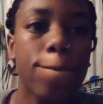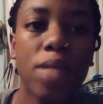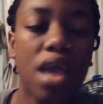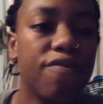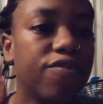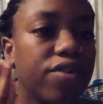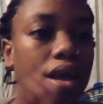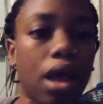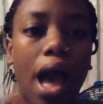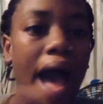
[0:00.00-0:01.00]

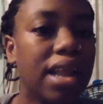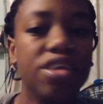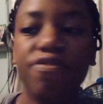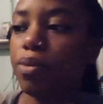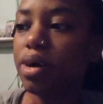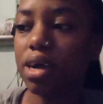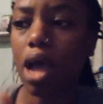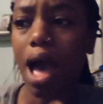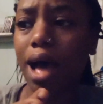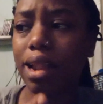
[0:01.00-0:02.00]
if I leave for work
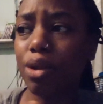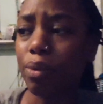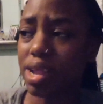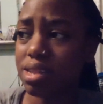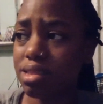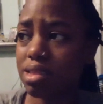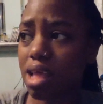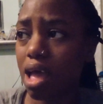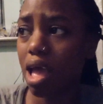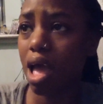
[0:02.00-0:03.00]
and it rains
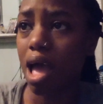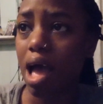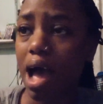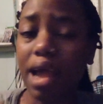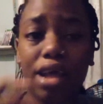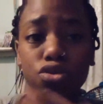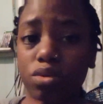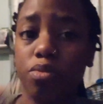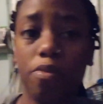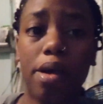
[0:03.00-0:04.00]
and I
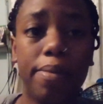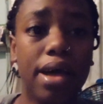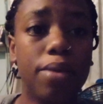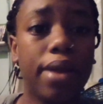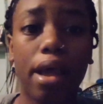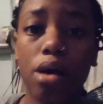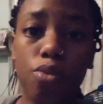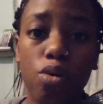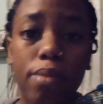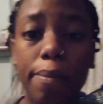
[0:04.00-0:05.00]
don't move my bed, when I come
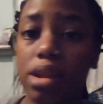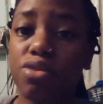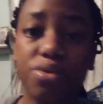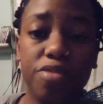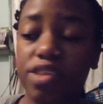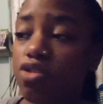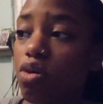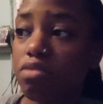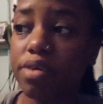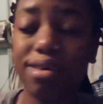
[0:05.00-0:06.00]
home, my bed is going to be
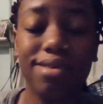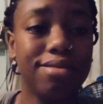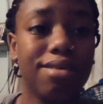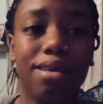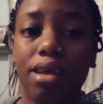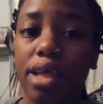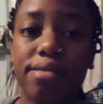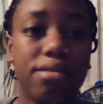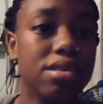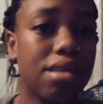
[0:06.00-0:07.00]
soaked because
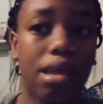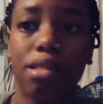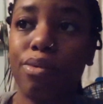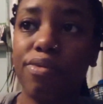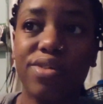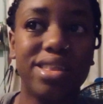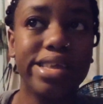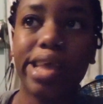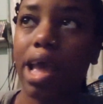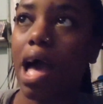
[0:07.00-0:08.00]
it's leaking. The roof is
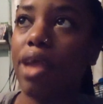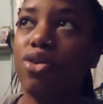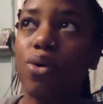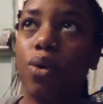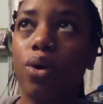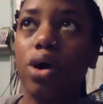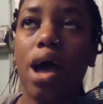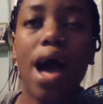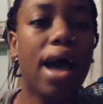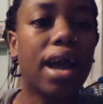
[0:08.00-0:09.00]
leaking. And no,
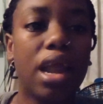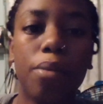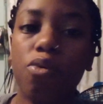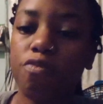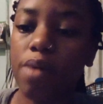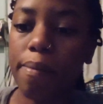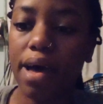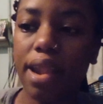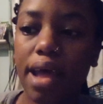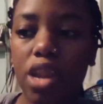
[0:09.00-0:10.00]
I cannot move my
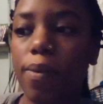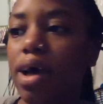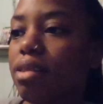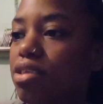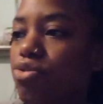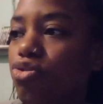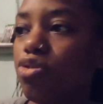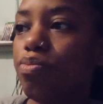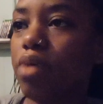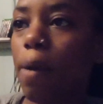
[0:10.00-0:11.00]
bed anywhere else in the
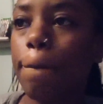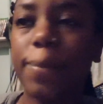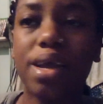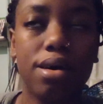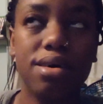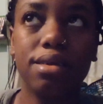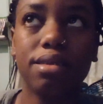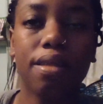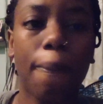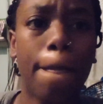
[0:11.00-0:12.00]
room
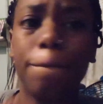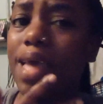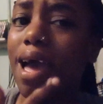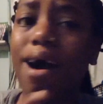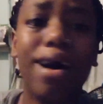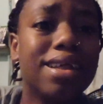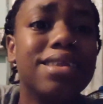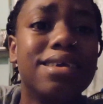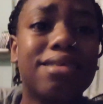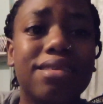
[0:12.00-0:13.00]
because there are other
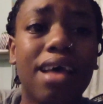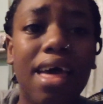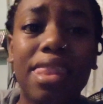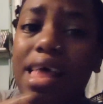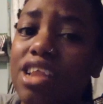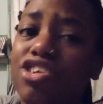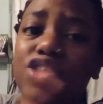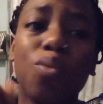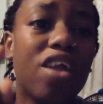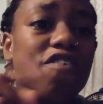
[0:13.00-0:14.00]
leaks. That is
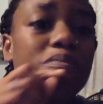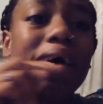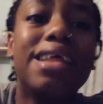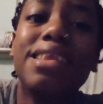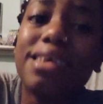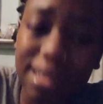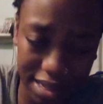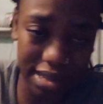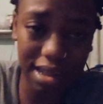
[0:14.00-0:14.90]
just one of many leaks